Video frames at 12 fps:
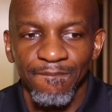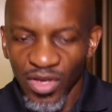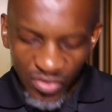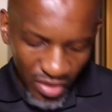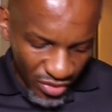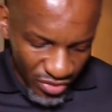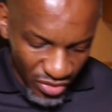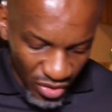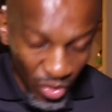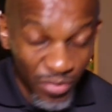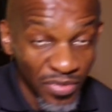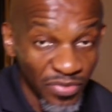So I thought, you know
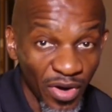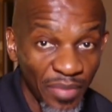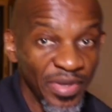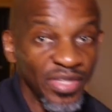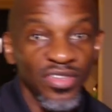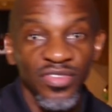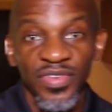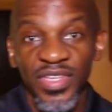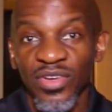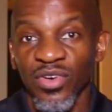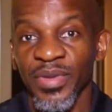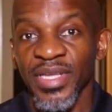what, before I make this
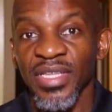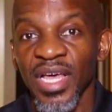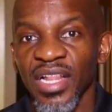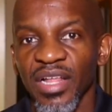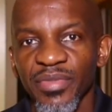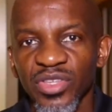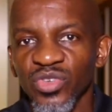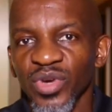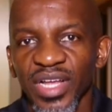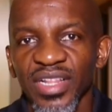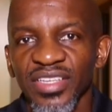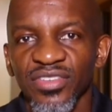video, man, let me do
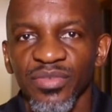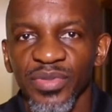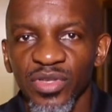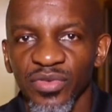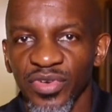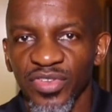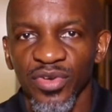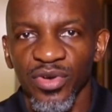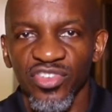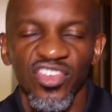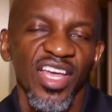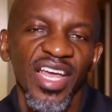a little bit of
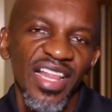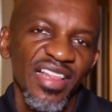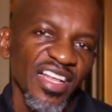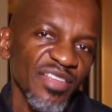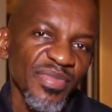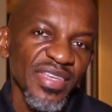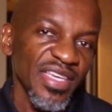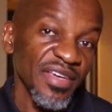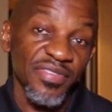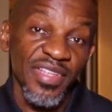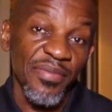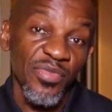research. Let me
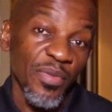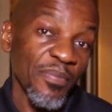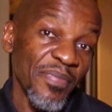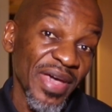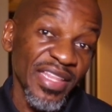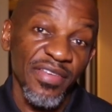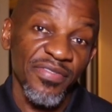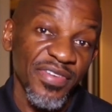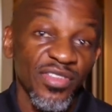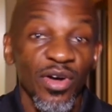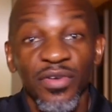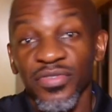give them the
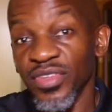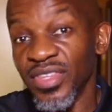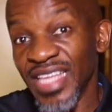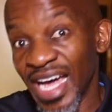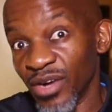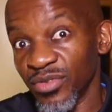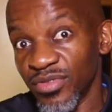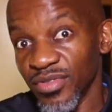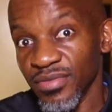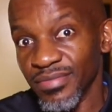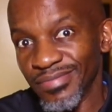benefit of the doubt.